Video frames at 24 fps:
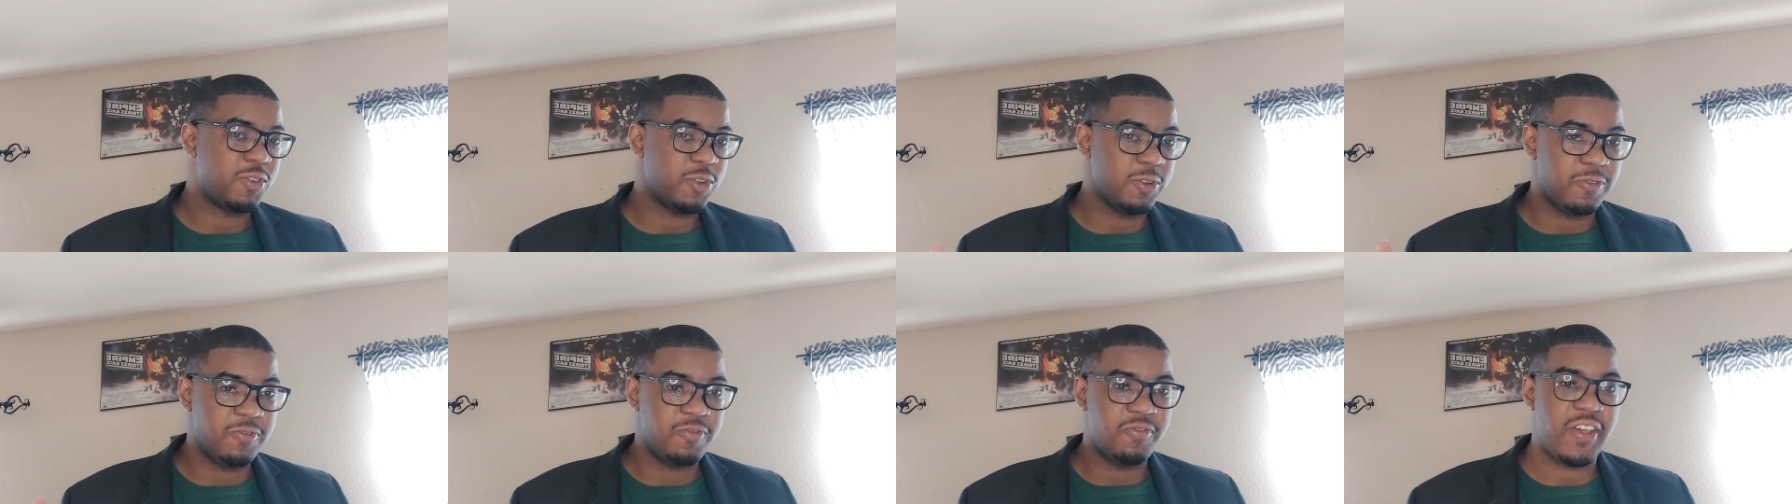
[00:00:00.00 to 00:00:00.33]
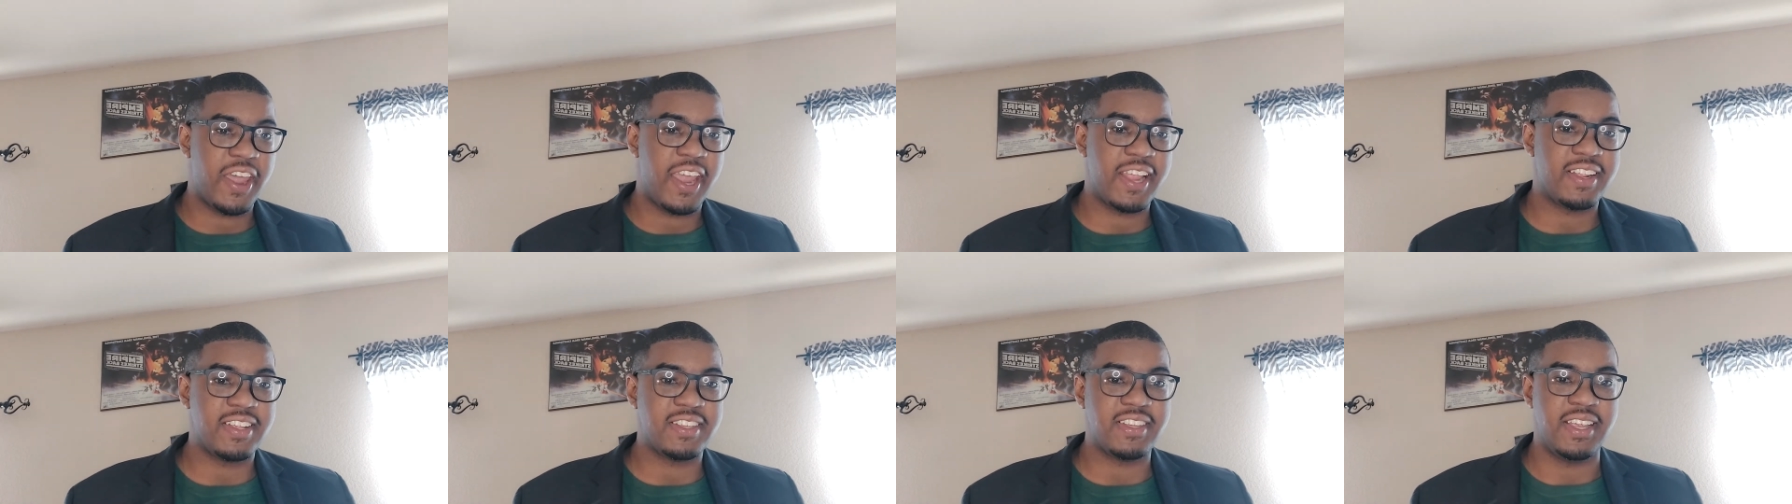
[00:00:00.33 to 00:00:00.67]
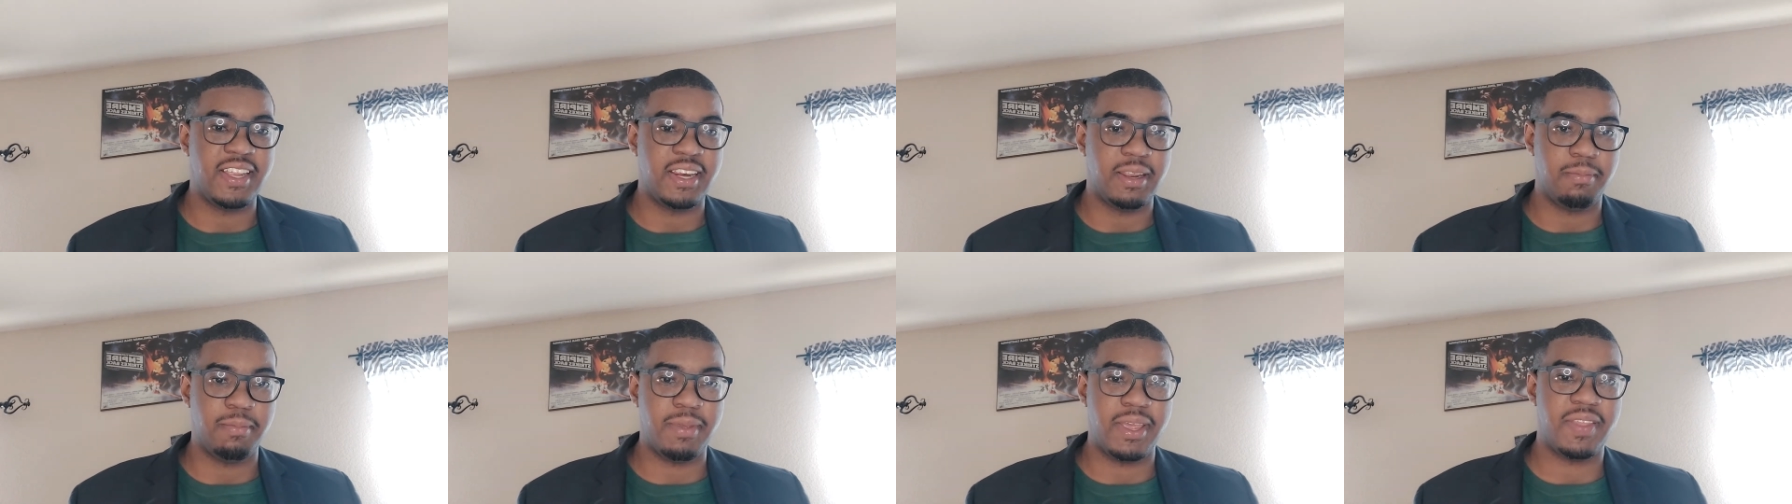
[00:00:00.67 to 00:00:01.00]
to face the
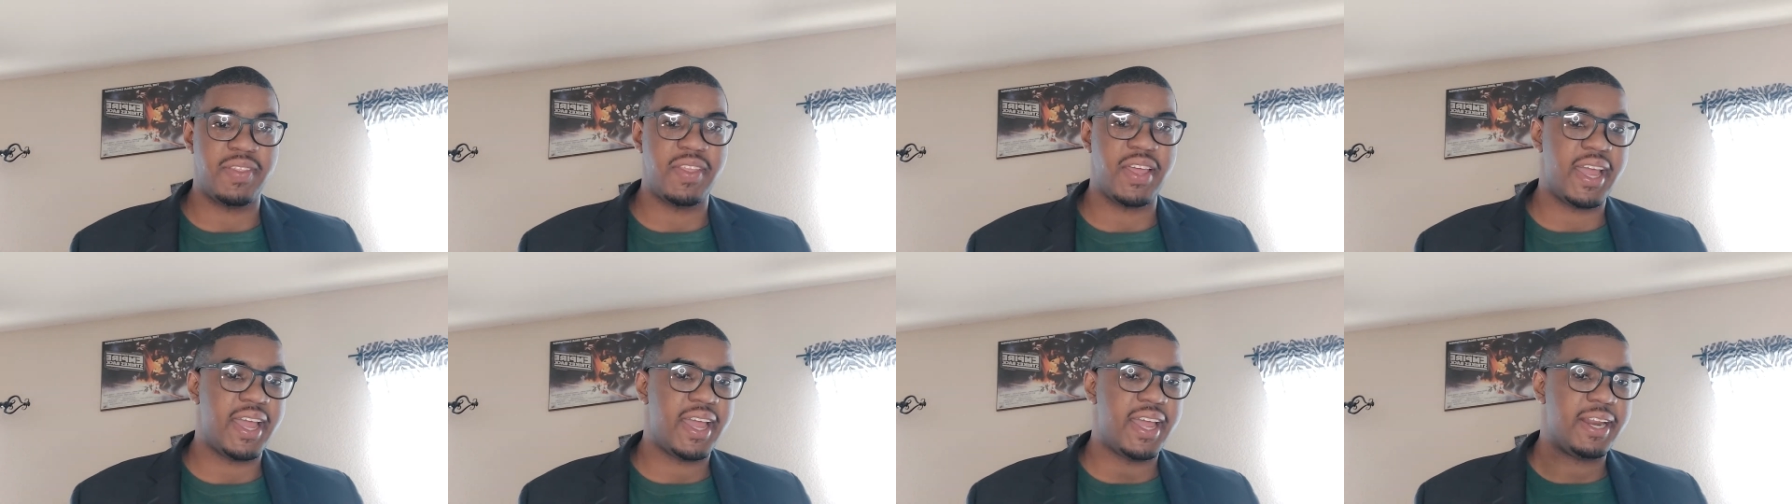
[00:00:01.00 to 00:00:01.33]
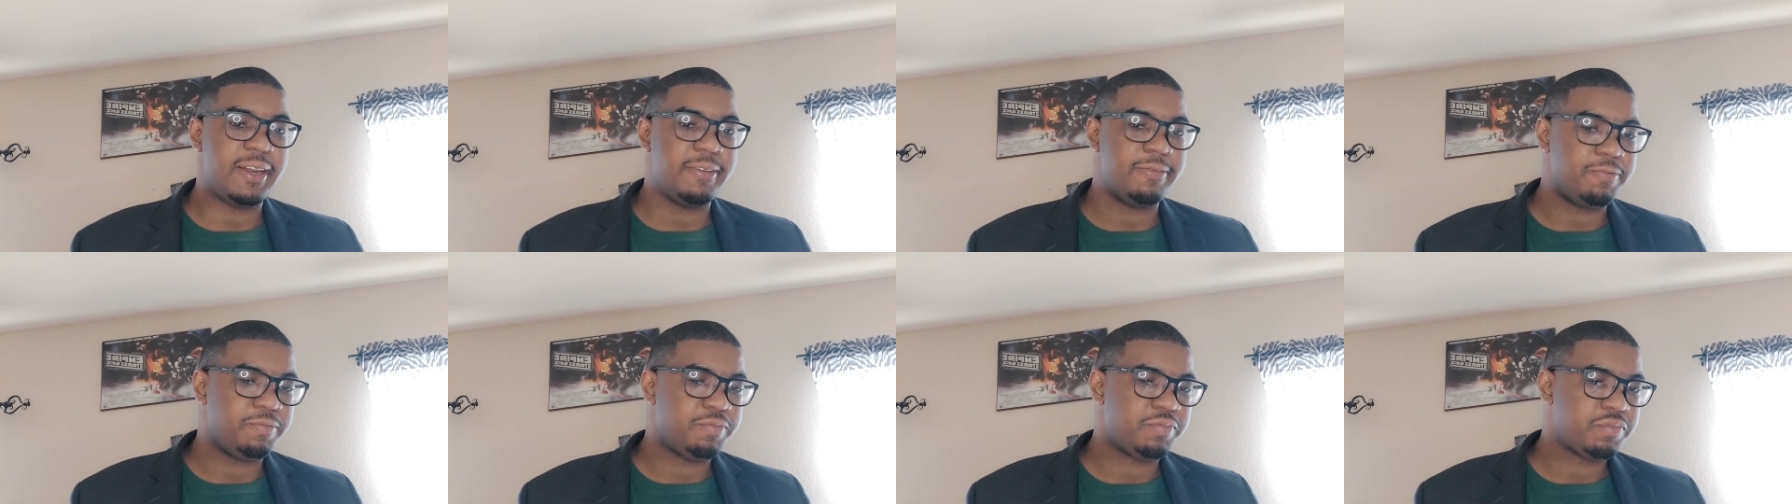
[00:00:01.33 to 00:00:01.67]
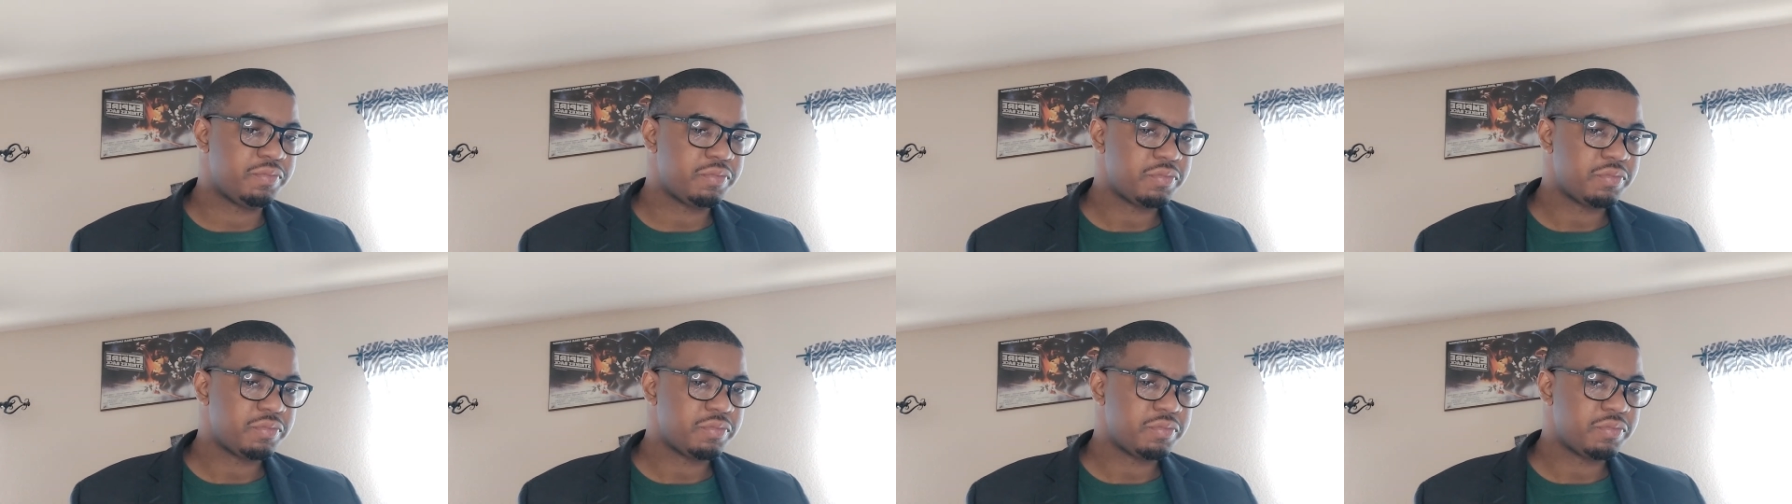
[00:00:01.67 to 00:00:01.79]
enemy that